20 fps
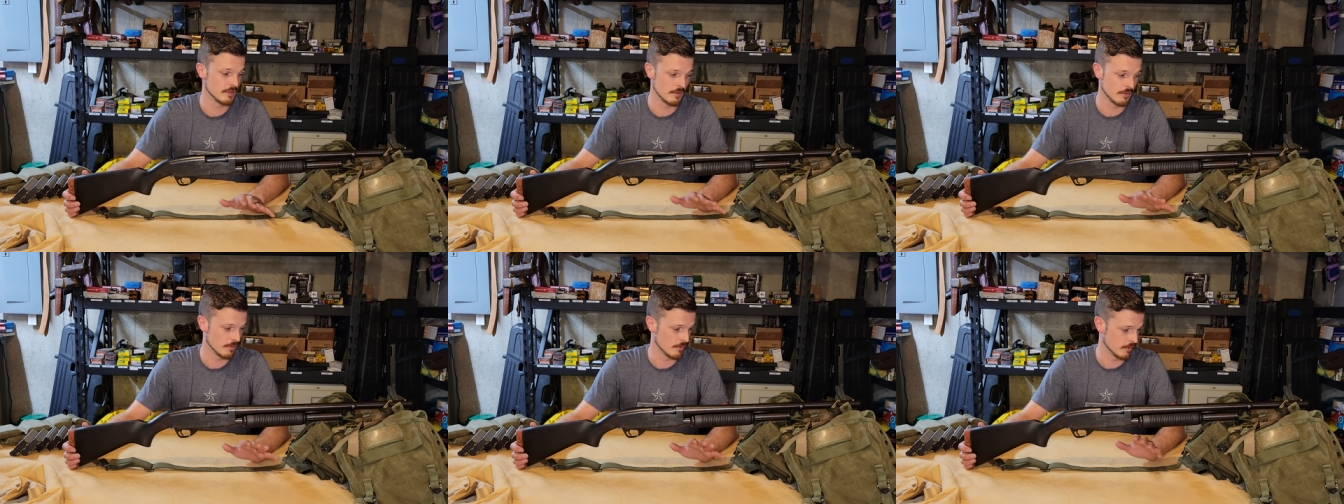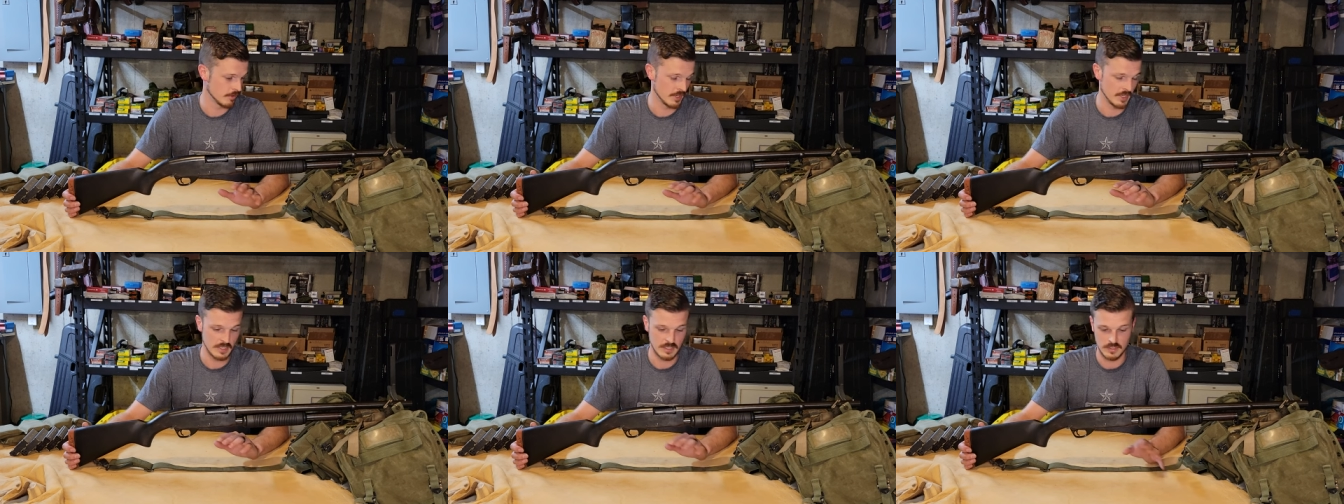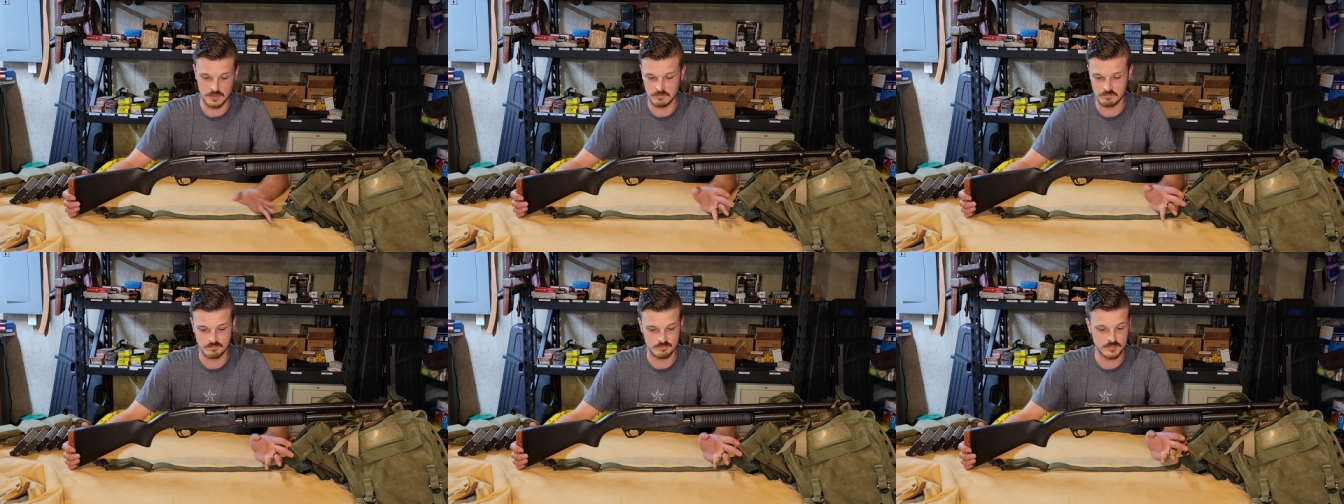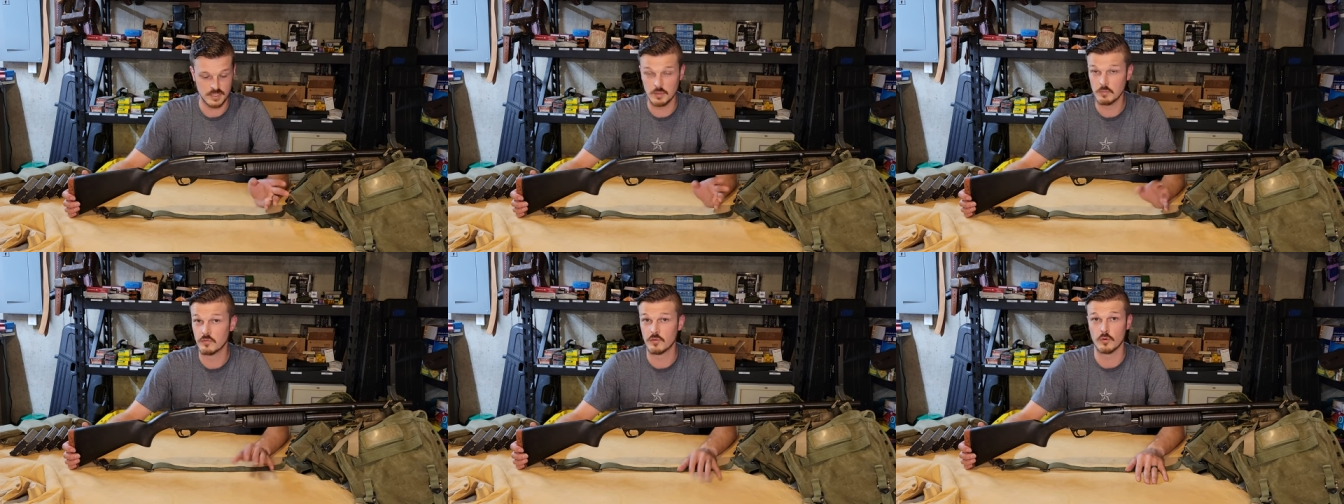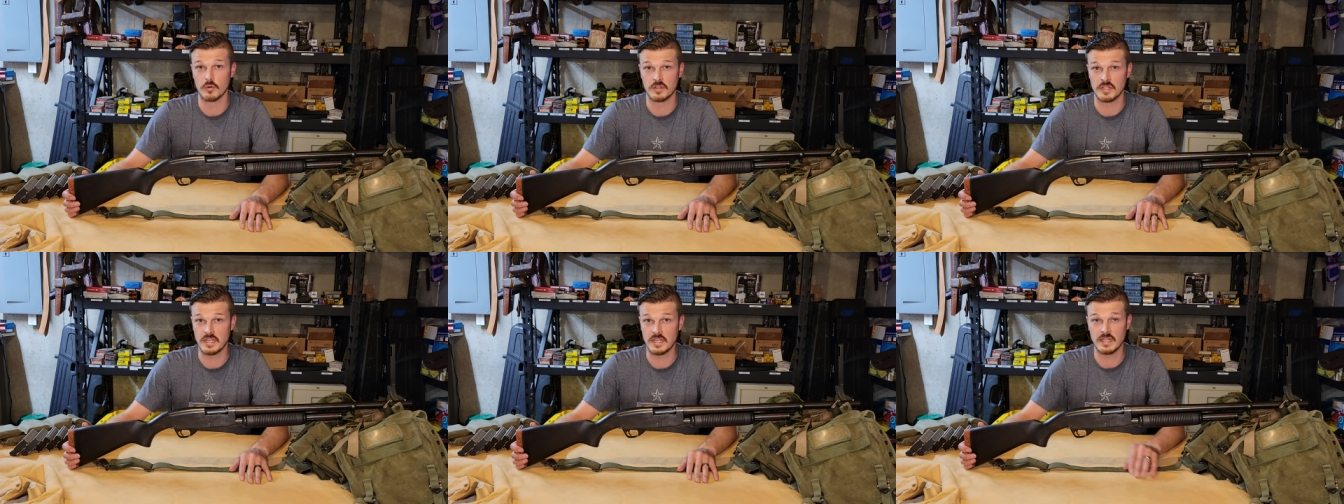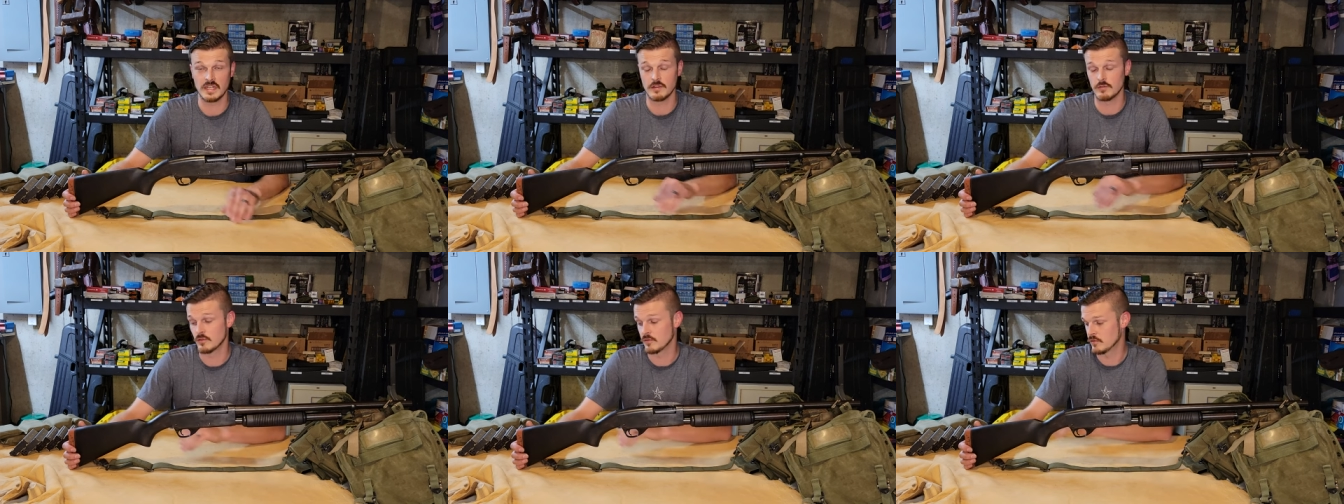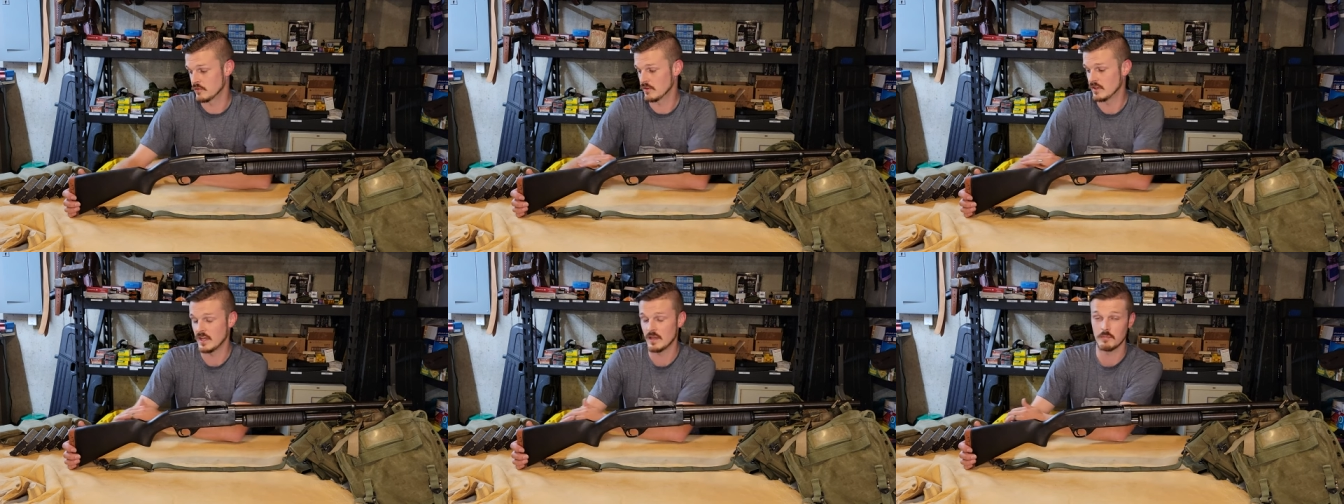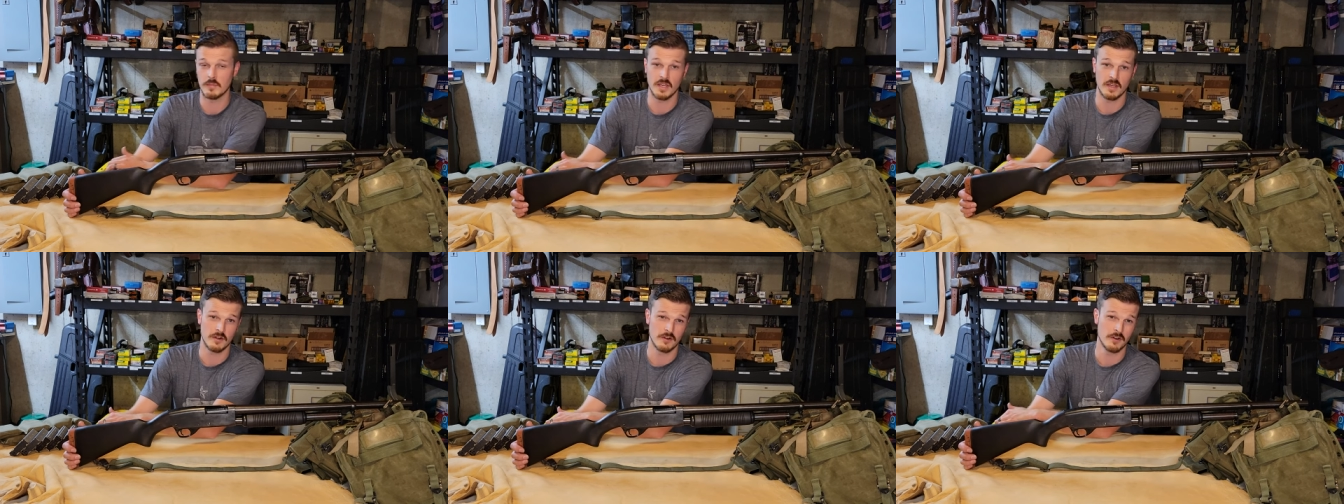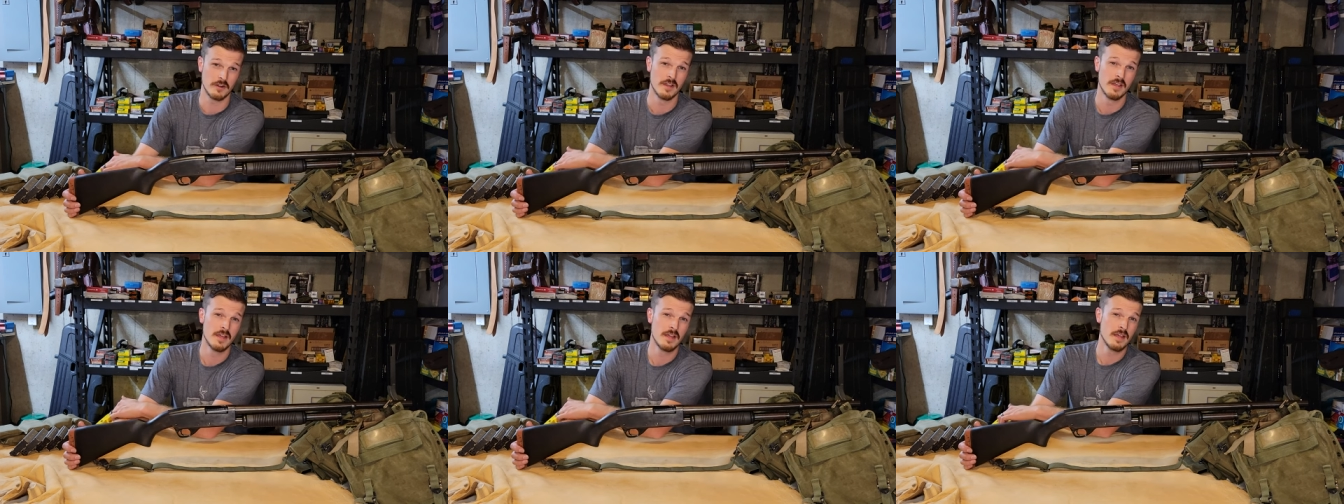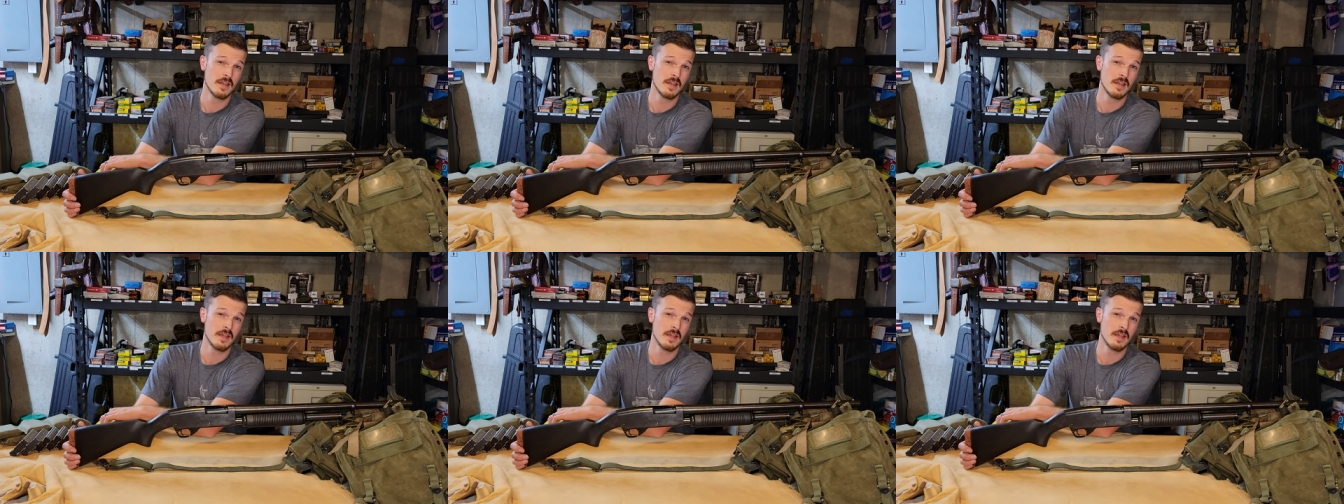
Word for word: or a M14 even for that matter,